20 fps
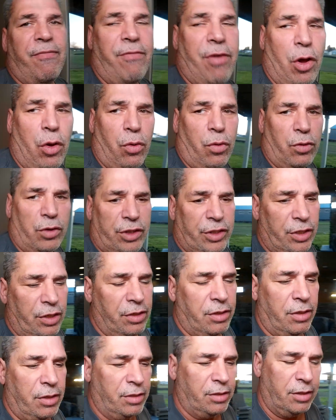them voles,
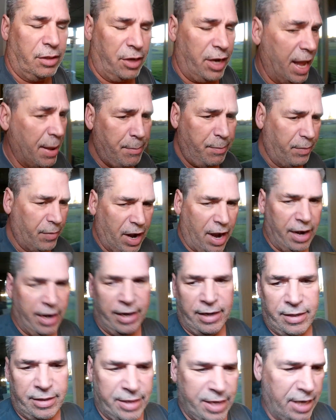so that kind
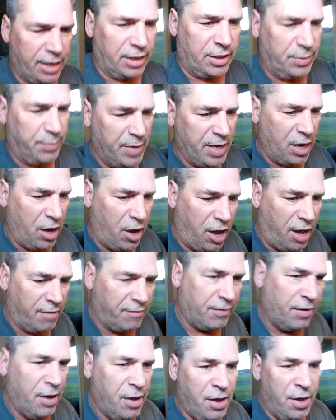of ticks me
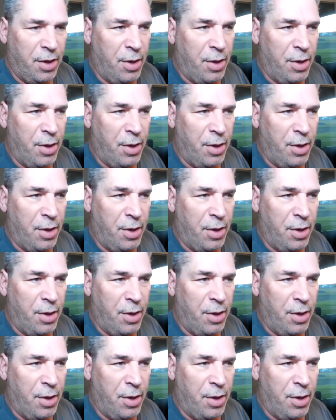off.